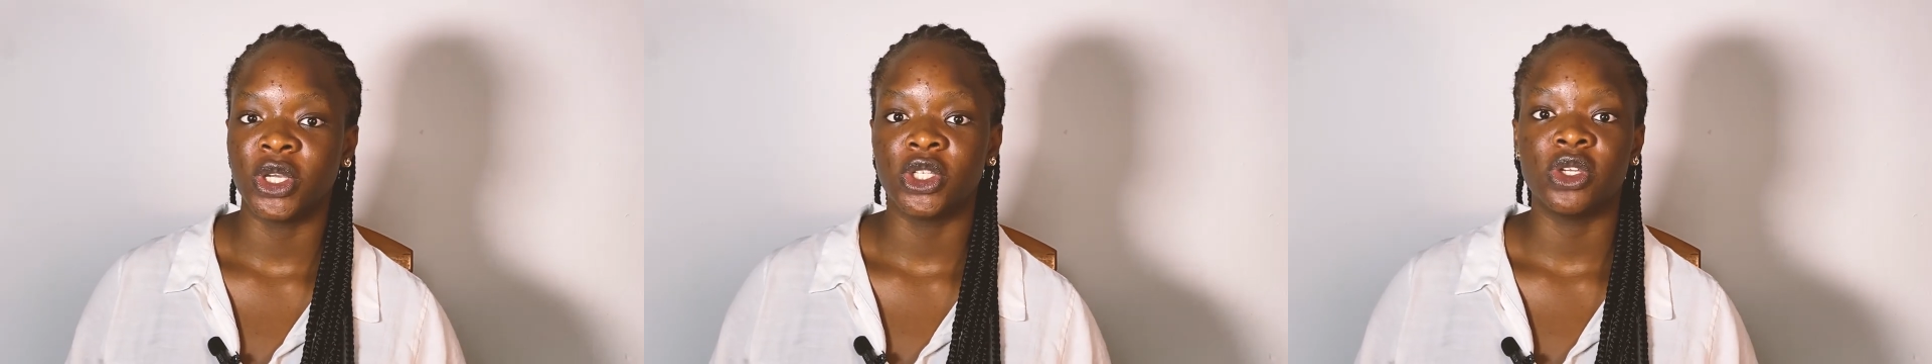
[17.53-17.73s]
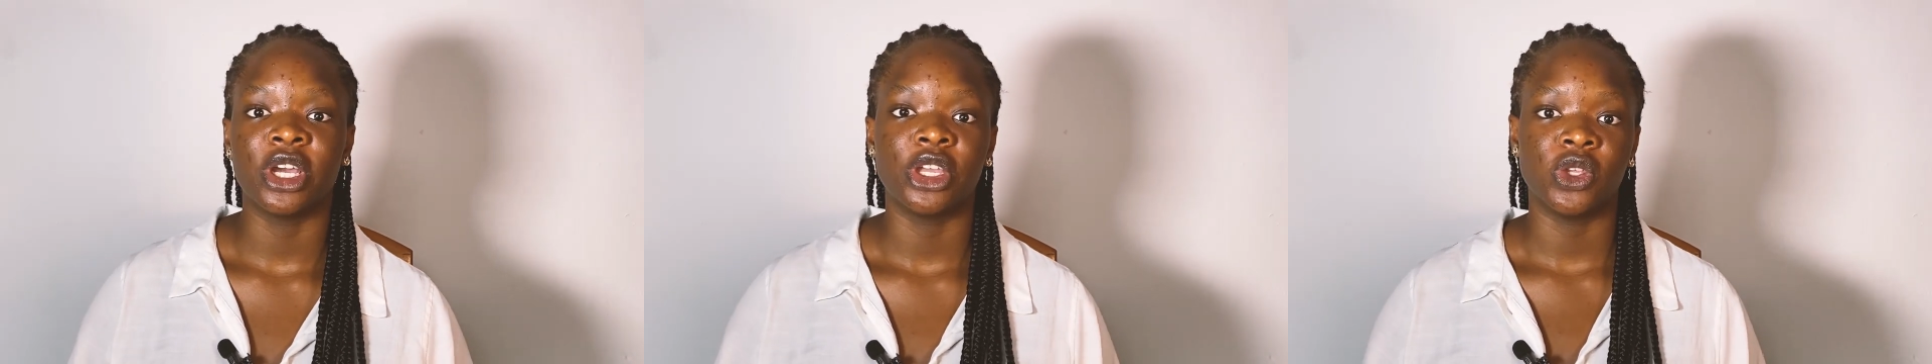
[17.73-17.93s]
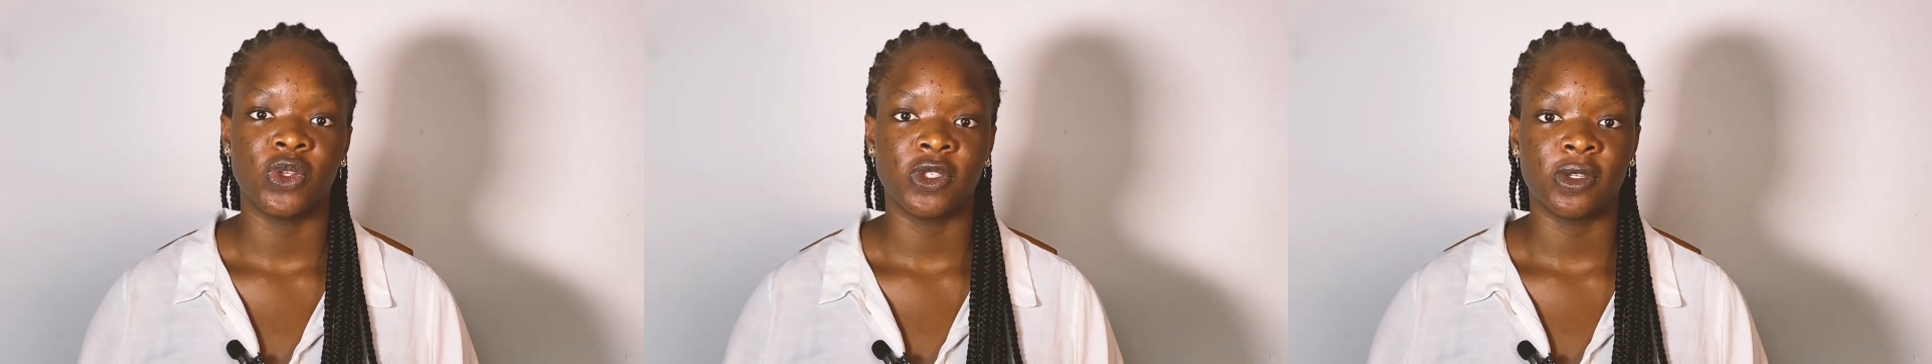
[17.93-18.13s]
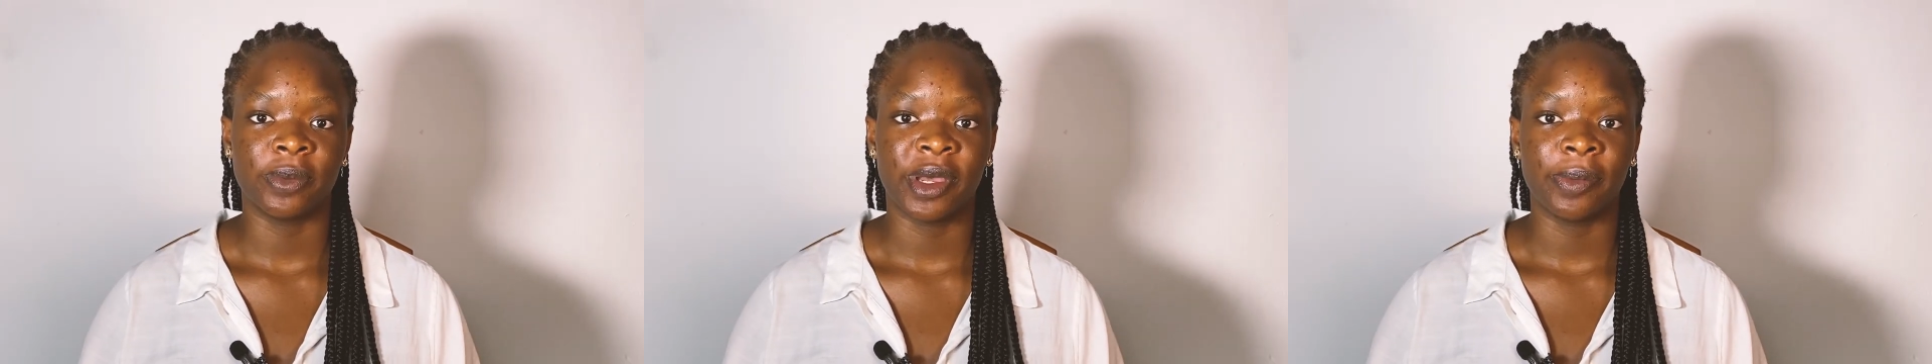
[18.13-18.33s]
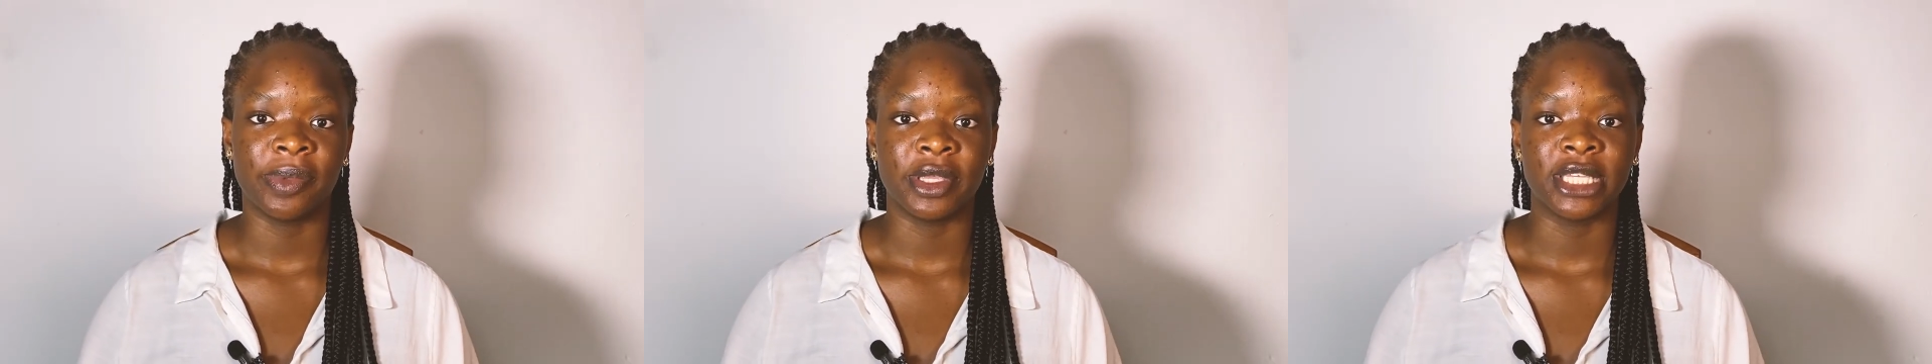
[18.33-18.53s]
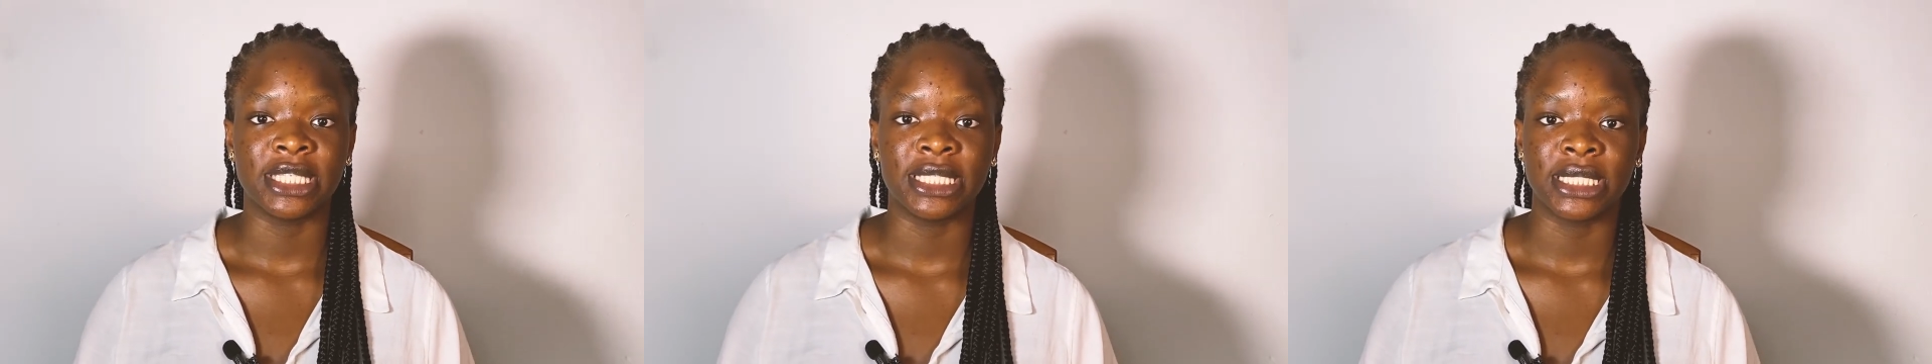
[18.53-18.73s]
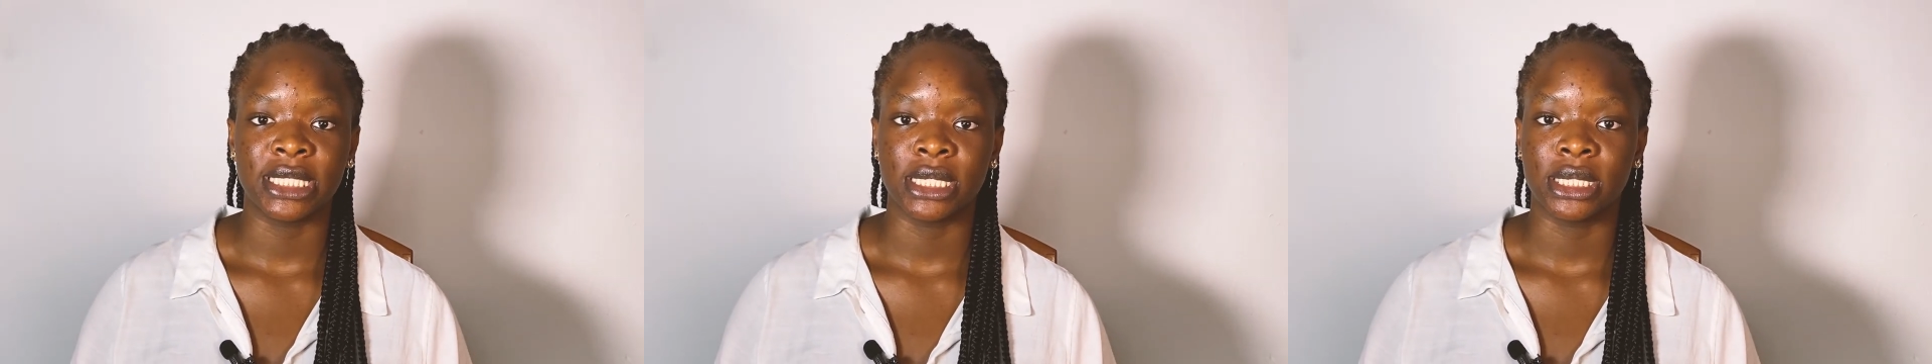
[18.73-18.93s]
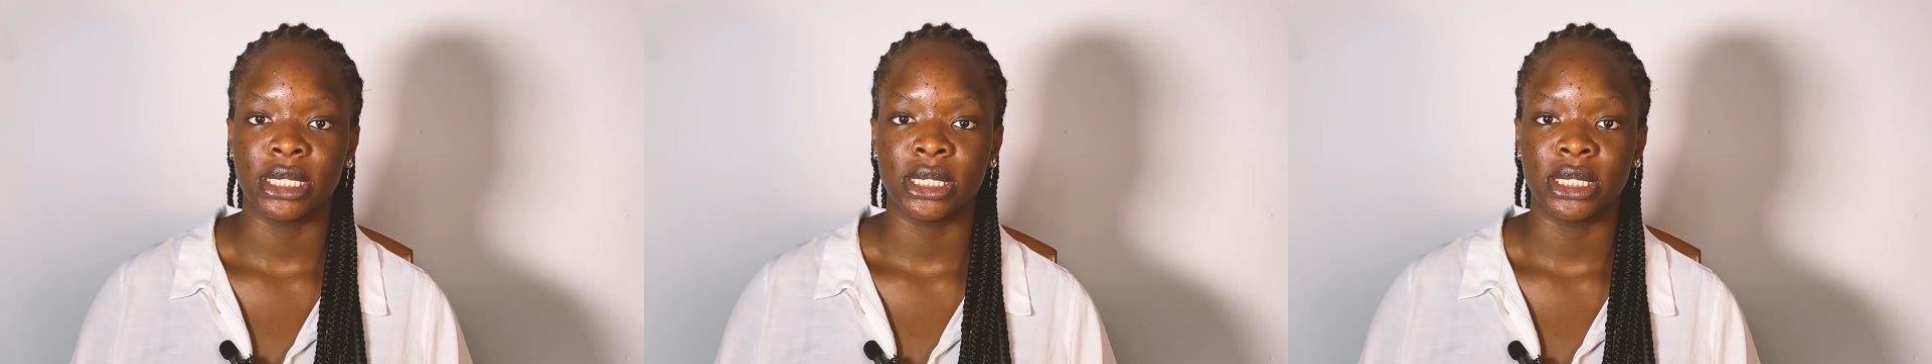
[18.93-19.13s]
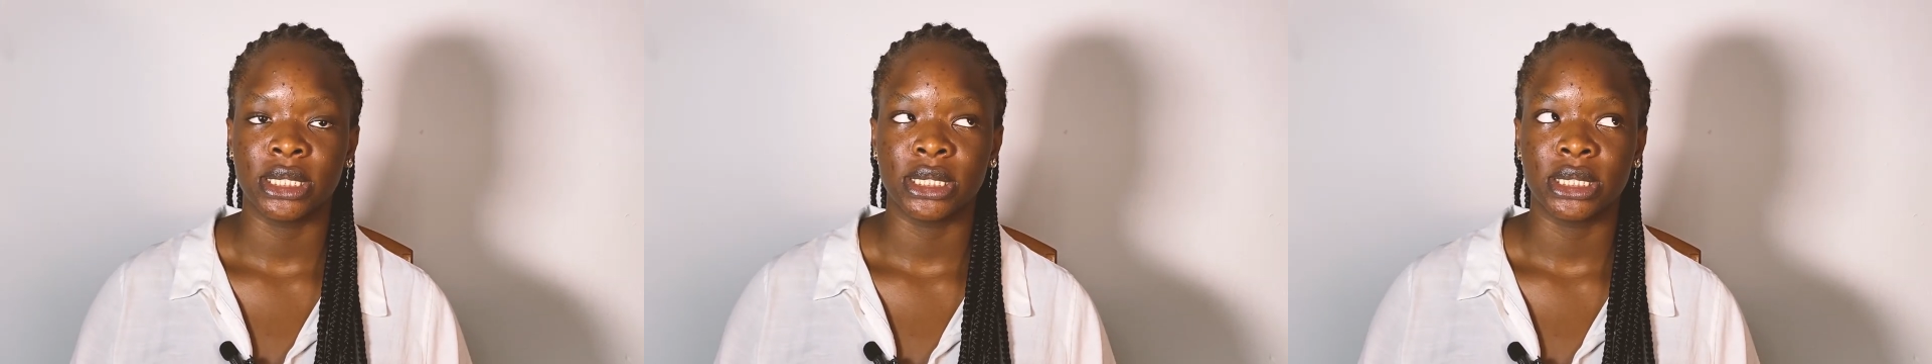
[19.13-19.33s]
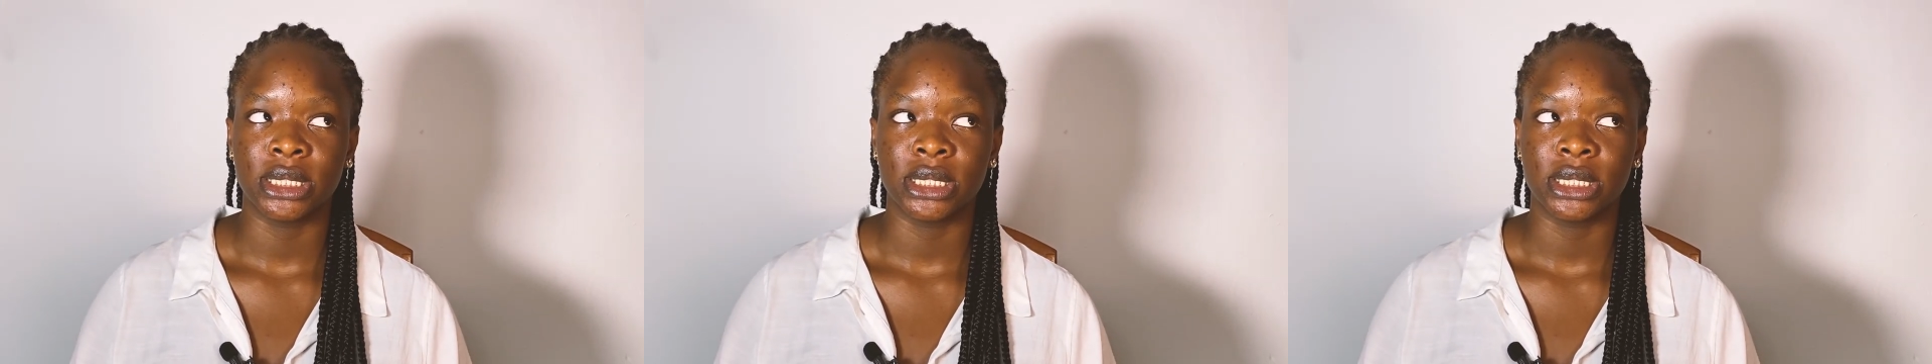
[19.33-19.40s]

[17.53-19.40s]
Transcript: creator and YouTuber based in...